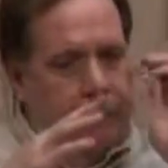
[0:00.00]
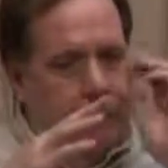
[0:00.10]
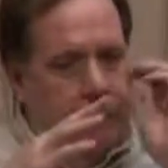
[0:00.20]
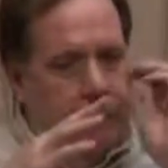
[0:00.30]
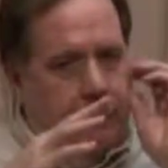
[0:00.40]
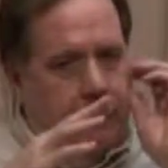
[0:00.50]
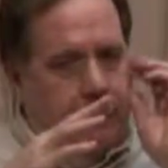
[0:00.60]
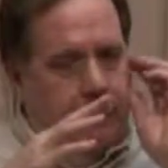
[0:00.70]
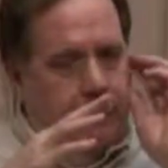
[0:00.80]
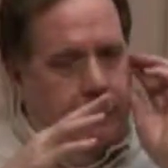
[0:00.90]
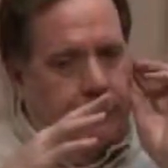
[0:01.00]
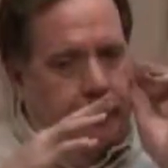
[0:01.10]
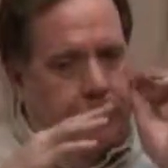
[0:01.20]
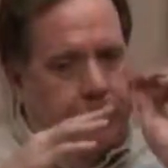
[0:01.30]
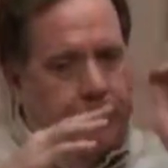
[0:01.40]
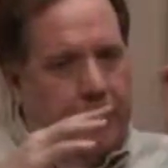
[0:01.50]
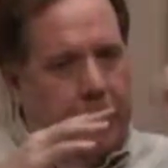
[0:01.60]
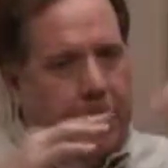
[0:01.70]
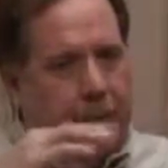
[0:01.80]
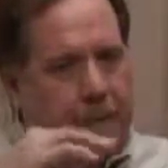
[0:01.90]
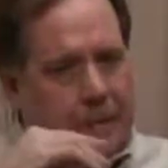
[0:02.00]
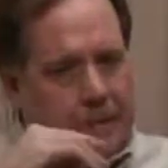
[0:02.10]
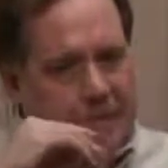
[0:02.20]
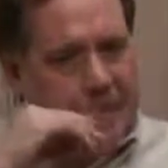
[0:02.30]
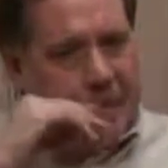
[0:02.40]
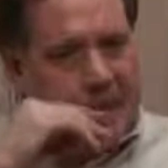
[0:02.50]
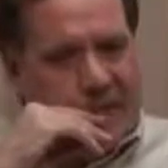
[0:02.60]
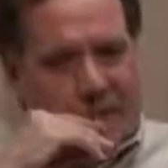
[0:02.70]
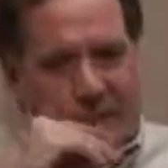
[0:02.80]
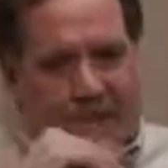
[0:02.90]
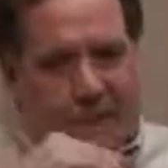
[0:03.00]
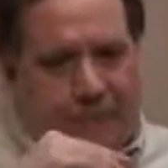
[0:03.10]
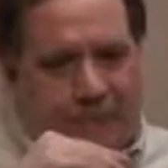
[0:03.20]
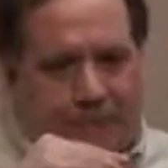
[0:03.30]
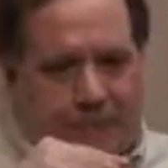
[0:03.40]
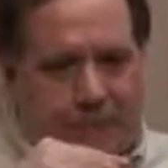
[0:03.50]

of, of starting with paint, then I I um,